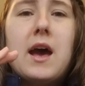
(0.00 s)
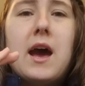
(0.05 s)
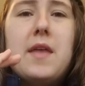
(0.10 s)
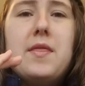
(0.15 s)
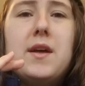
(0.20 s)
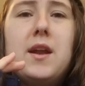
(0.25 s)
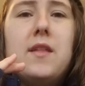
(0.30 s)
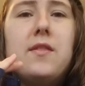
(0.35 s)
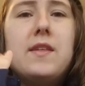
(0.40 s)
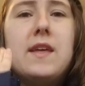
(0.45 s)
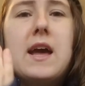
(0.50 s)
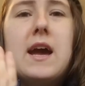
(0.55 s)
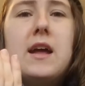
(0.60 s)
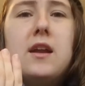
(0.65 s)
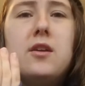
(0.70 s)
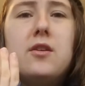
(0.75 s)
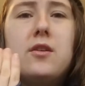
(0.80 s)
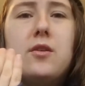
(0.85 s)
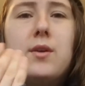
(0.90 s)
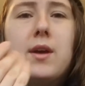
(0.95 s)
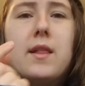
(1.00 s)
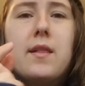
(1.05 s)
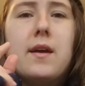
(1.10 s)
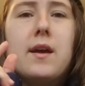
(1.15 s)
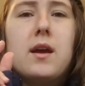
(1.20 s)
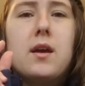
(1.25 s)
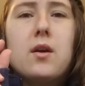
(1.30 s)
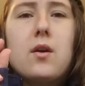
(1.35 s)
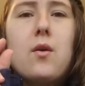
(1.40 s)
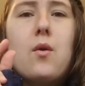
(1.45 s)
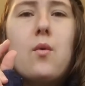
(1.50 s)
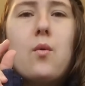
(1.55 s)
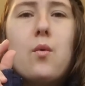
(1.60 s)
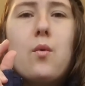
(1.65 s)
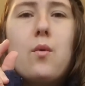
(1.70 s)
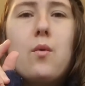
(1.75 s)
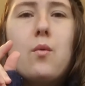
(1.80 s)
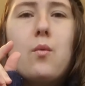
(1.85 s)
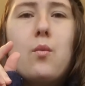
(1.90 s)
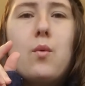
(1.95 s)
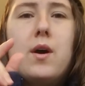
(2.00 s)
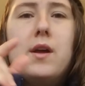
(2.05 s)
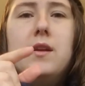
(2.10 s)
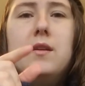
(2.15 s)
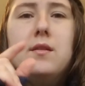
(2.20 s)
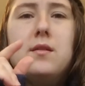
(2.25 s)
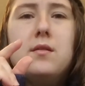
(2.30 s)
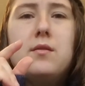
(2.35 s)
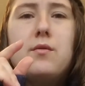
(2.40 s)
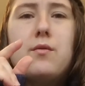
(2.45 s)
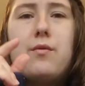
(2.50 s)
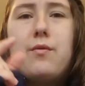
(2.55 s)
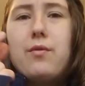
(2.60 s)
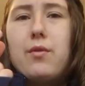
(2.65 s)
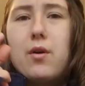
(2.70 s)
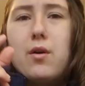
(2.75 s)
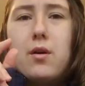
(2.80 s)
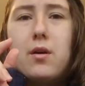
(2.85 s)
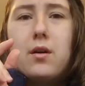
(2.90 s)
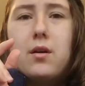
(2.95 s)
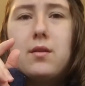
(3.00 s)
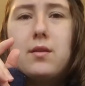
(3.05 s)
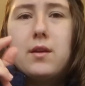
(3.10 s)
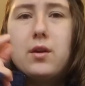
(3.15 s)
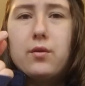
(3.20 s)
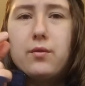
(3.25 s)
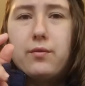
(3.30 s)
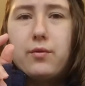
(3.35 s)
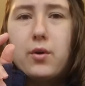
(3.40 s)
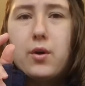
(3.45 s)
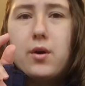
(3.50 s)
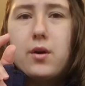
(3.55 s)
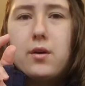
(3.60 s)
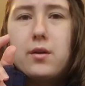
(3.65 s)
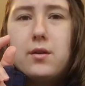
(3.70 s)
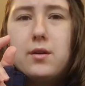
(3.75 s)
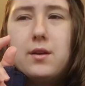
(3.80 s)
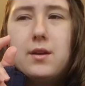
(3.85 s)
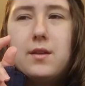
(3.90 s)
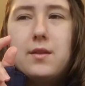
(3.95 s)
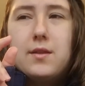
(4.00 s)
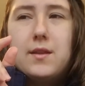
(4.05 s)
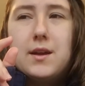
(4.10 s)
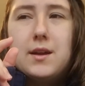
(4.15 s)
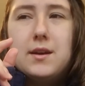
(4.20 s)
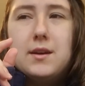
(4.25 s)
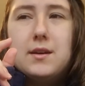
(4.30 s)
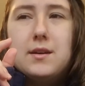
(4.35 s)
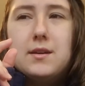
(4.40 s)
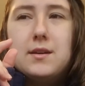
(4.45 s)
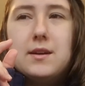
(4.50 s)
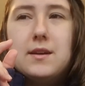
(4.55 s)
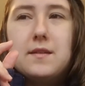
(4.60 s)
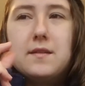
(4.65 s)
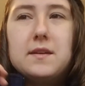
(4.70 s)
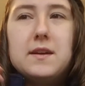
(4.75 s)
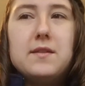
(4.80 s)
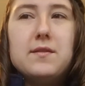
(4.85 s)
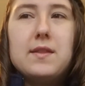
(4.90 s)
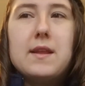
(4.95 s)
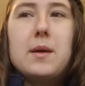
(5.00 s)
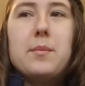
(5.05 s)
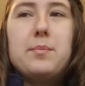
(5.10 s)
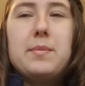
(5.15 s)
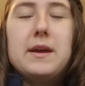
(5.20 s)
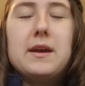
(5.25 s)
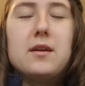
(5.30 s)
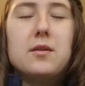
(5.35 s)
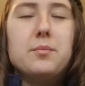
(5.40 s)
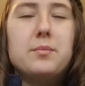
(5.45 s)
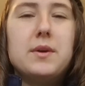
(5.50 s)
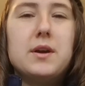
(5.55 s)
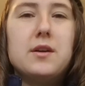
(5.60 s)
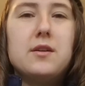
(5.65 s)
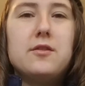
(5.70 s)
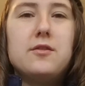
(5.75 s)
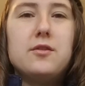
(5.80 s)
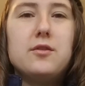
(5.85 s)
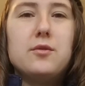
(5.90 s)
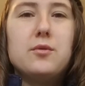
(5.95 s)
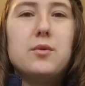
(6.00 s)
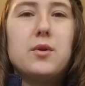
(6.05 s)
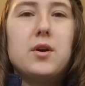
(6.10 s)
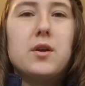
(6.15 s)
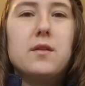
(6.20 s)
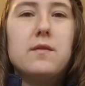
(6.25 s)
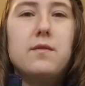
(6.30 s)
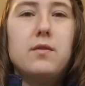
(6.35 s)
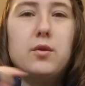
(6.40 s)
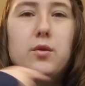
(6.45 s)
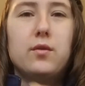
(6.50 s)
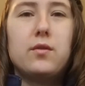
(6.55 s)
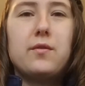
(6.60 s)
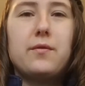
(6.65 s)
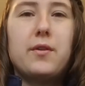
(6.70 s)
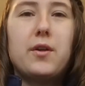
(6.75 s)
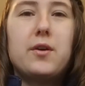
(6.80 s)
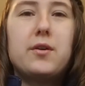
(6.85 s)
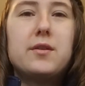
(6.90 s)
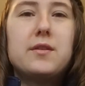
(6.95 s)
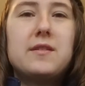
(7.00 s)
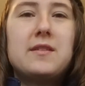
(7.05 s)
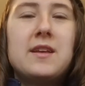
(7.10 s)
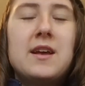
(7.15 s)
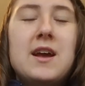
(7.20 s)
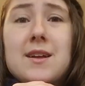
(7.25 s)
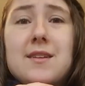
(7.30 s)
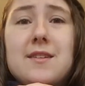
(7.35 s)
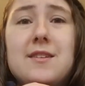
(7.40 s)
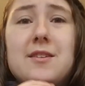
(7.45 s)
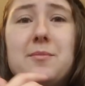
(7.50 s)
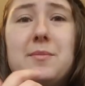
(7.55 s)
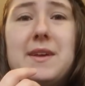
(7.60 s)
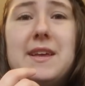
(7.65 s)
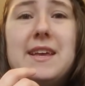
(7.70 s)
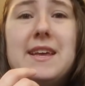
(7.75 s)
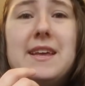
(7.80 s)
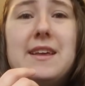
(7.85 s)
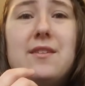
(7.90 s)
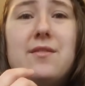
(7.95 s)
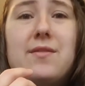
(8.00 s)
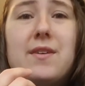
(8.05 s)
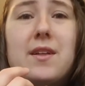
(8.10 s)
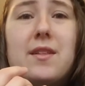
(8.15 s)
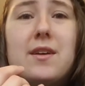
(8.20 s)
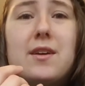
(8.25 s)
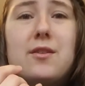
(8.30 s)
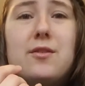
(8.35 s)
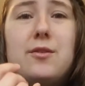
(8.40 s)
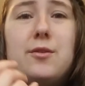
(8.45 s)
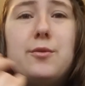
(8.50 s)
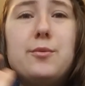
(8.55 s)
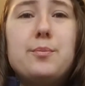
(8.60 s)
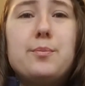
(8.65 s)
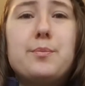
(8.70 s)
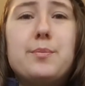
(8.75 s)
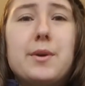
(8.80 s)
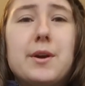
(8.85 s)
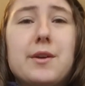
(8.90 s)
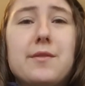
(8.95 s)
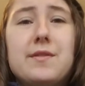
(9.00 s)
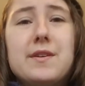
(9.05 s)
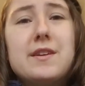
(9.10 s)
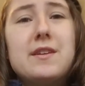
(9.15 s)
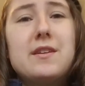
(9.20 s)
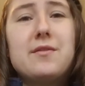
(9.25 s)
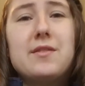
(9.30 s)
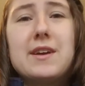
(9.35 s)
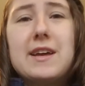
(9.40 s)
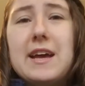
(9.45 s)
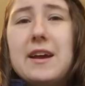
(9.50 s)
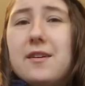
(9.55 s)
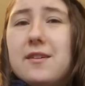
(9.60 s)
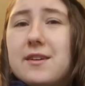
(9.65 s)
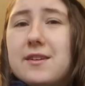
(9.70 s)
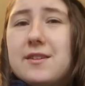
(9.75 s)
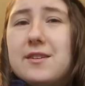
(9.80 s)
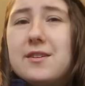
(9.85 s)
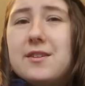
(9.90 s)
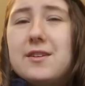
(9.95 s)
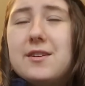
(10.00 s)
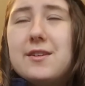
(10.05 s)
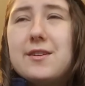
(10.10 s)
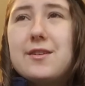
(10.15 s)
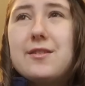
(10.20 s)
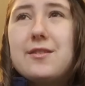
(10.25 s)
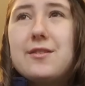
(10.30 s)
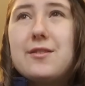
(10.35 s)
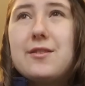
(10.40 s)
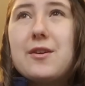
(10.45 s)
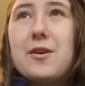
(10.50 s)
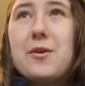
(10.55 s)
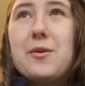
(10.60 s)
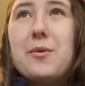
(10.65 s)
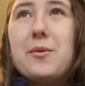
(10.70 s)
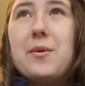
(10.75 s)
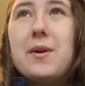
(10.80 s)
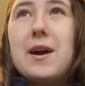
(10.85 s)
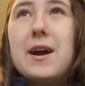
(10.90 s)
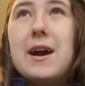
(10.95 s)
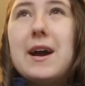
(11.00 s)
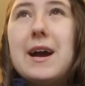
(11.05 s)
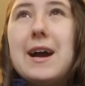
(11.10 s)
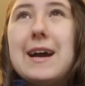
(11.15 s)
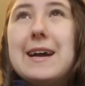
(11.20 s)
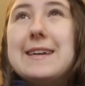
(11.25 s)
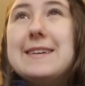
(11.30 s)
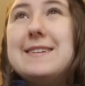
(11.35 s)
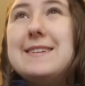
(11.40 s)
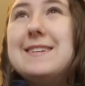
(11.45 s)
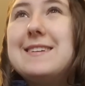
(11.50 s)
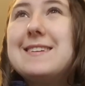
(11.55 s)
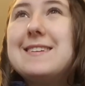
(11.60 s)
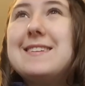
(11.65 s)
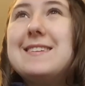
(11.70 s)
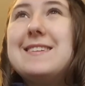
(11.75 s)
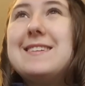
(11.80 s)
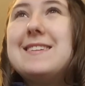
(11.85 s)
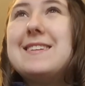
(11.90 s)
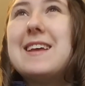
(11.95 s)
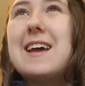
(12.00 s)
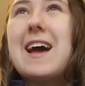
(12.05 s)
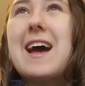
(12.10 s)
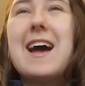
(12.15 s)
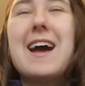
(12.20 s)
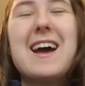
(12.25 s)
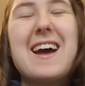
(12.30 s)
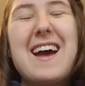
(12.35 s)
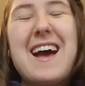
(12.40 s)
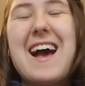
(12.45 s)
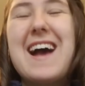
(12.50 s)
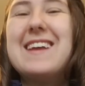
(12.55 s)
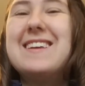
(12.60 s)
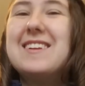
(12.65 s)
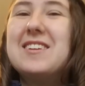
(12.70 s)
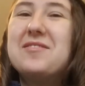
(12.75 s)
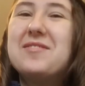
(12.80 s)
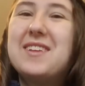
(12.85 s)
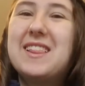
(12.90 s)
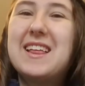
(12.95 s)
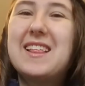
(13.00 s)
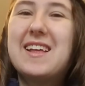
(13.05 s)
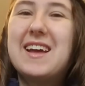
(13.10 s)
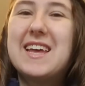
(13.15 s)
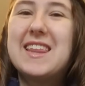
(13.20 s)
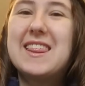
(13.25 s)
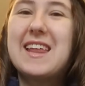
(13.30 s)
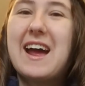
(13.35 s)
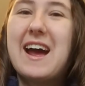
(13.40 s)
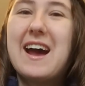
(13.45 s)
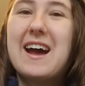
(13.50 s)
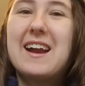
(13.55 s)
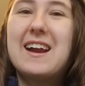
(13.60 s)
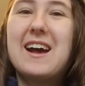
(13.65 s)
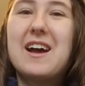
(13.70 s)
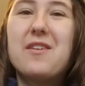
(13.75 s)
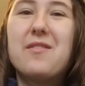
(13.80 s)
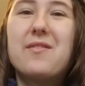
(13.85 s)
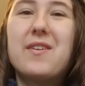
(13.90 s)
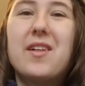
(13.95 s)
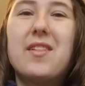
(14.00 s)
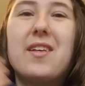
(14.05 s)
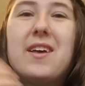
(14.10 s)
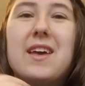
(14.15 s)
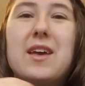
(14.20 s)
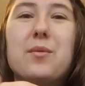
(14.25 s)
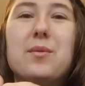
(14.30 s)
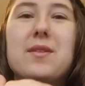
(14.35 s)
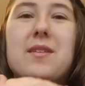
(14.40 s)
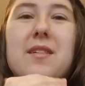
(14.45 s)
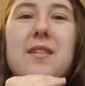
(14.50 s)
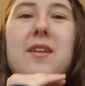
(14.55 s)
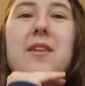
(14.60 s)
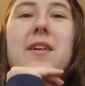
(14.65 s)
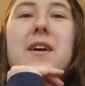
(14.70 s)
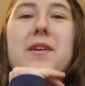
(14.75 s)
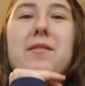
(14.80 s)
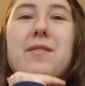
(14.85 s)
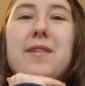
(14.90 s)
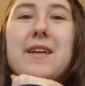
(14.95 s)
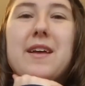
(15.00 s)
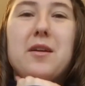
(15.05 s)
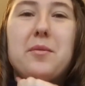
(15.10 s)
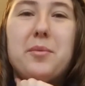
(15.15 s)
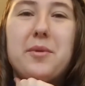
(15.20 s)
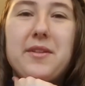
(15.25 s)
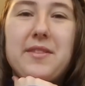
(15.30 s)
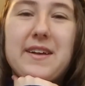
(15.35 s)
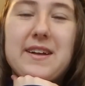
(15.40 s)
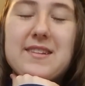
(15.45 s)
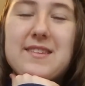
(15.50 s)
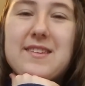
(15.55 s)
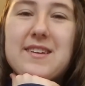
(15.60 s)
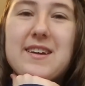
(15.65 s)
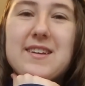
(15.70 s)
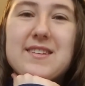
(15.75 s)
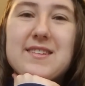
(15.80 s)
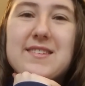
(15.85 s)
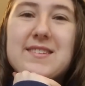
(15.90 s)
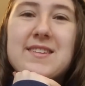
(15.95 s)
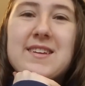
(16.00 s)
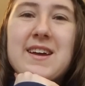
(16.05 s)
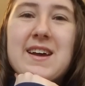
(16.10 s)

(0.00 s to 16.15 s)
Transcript: And then at the end, you get like one flaw, little flaw, that isn't even that big compared to all of Luke's flaws. To me, he felt like too perfect of a character, so I didn't really like that. I felt like it was a little unrelatable in that sense.